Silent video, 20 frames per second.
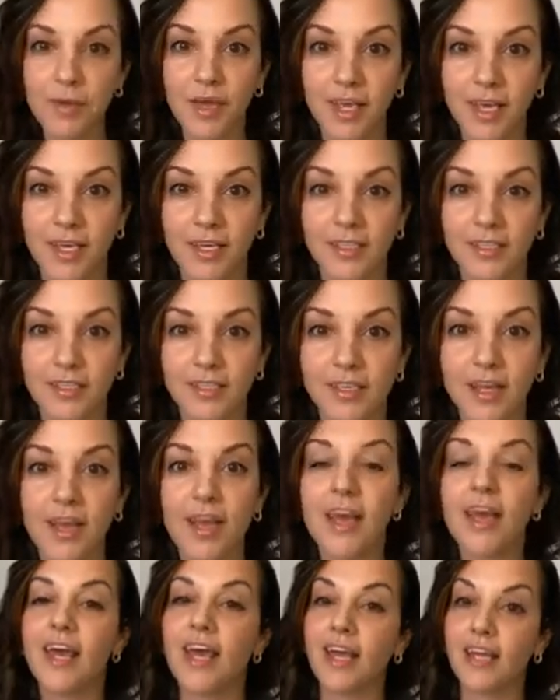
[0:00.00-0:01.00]
peace.
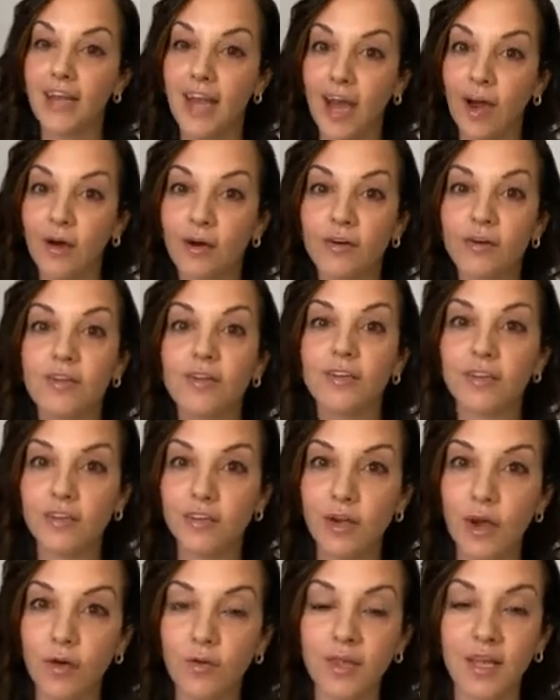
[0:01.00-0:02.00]
Now,
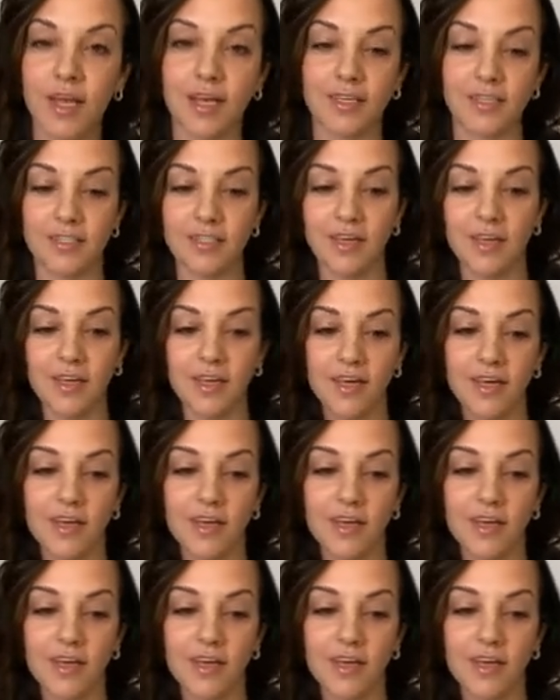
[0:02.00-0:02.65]
know this.